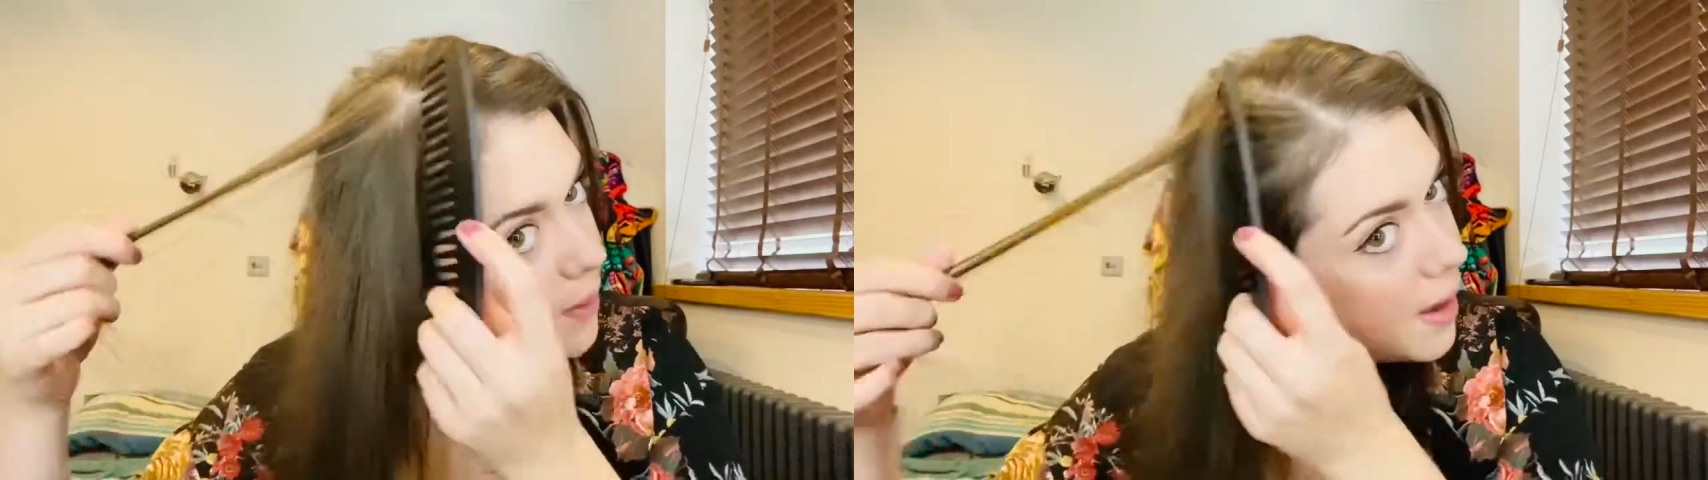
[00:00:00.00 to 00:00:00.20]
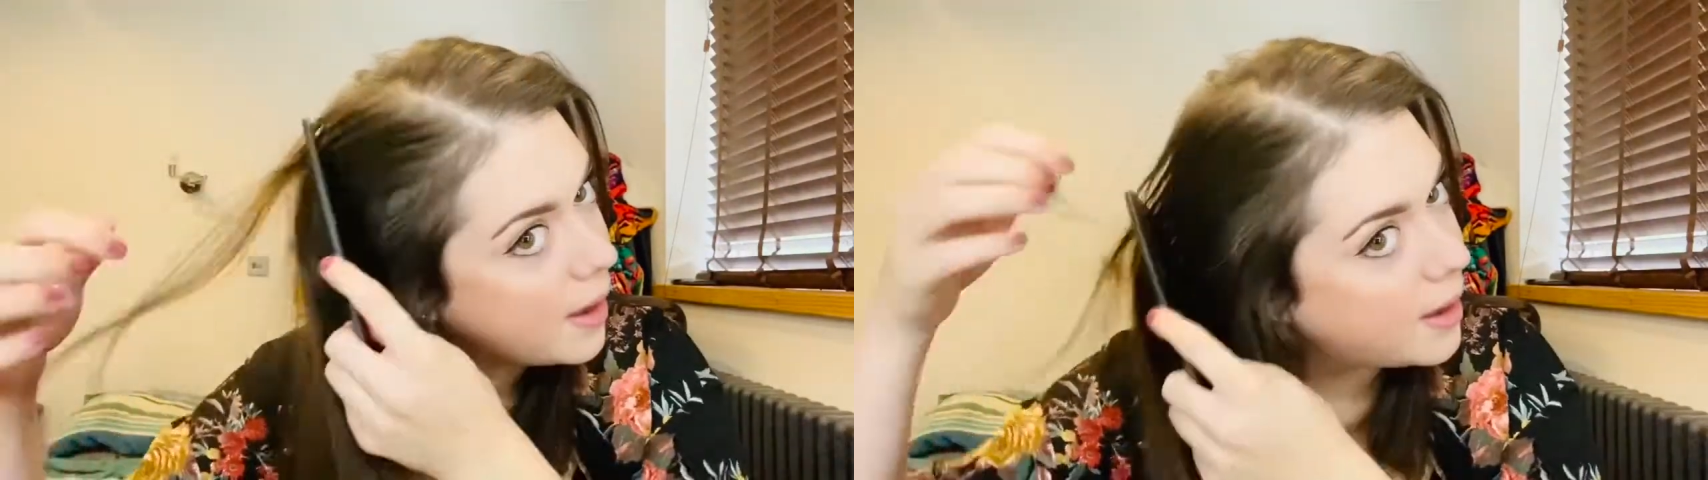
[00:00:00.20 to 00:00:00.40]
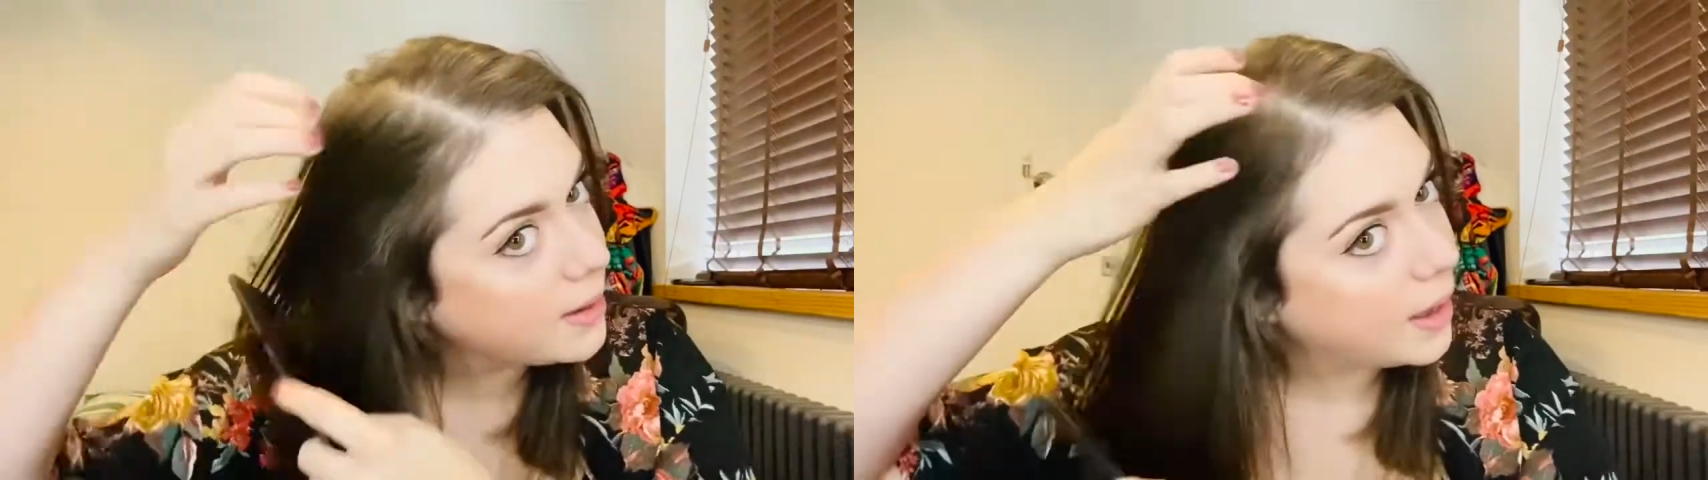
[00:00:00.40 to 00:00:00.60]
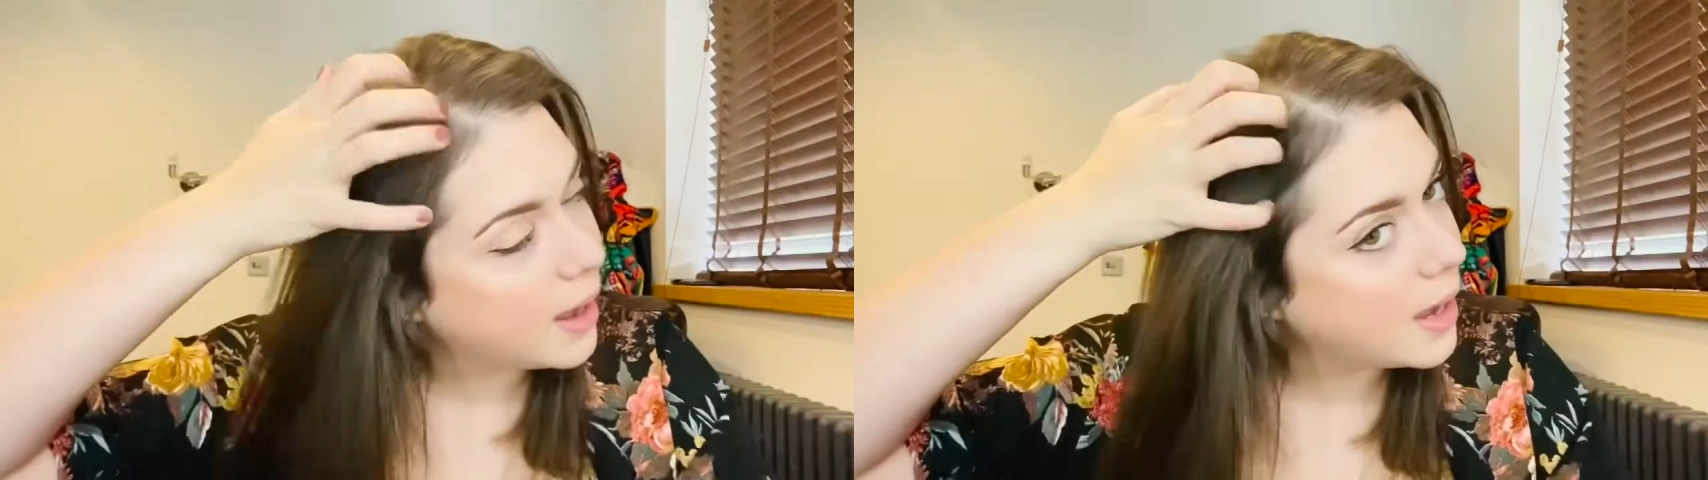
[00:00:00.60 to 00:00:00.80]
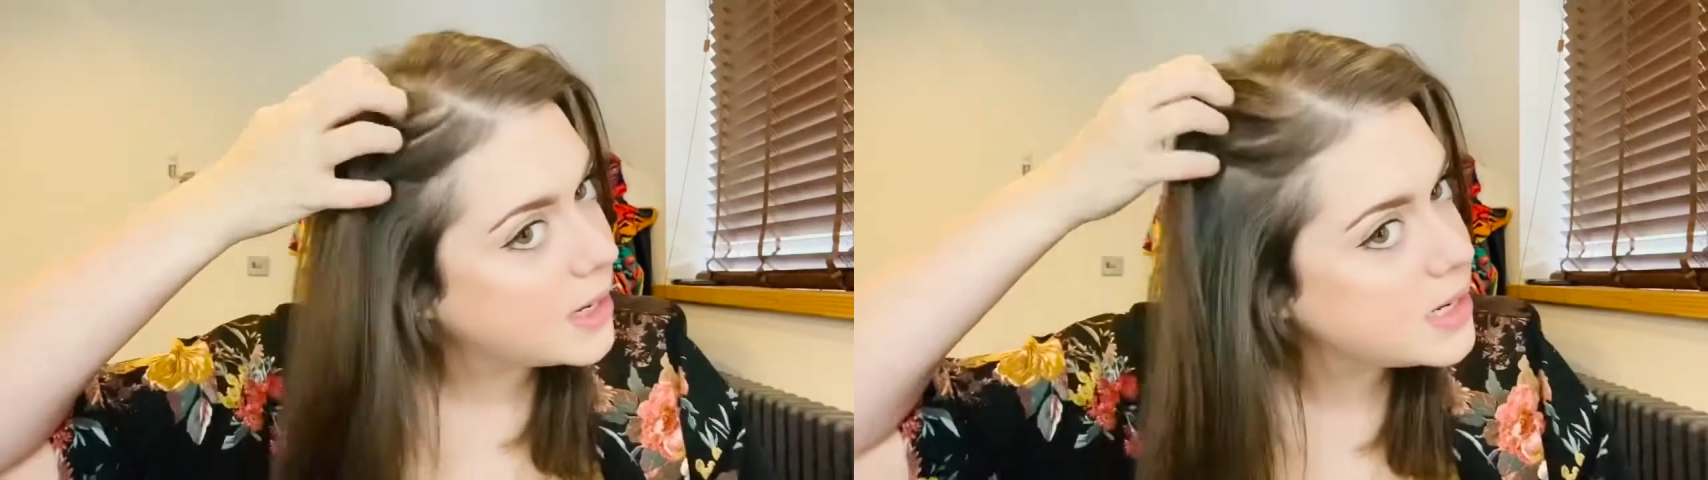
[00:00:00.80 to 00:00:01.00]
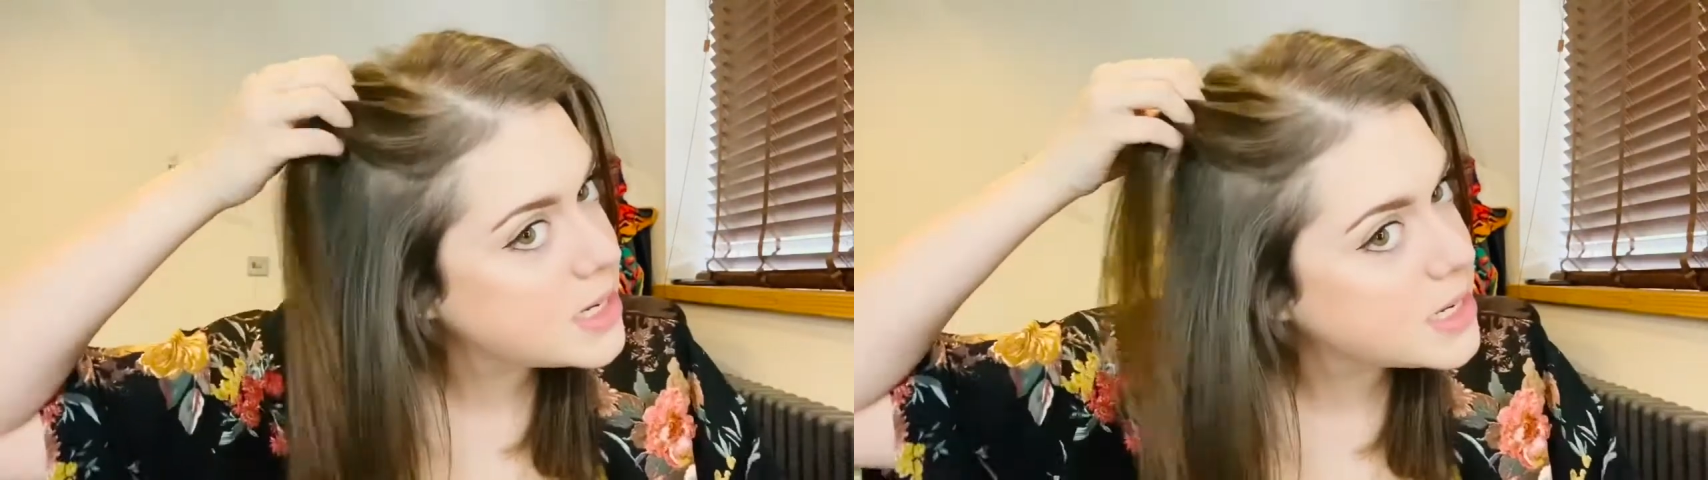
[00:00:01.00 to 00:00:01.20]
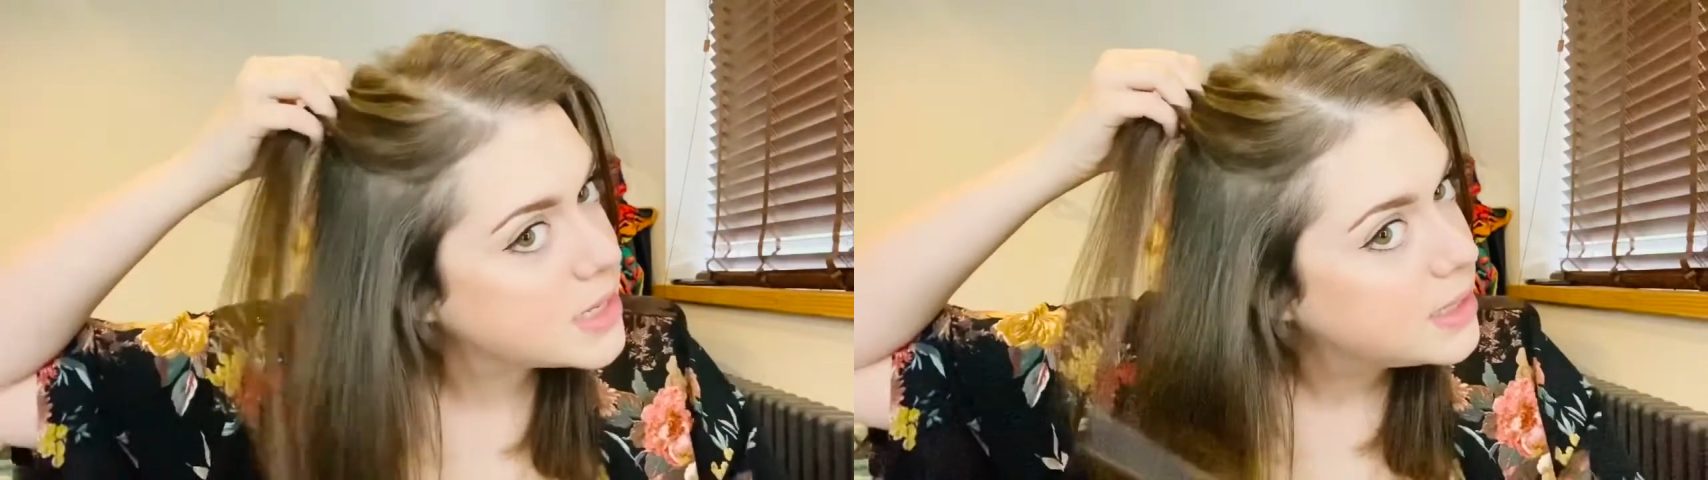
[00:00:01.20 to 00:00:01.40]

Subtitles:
hair, guys.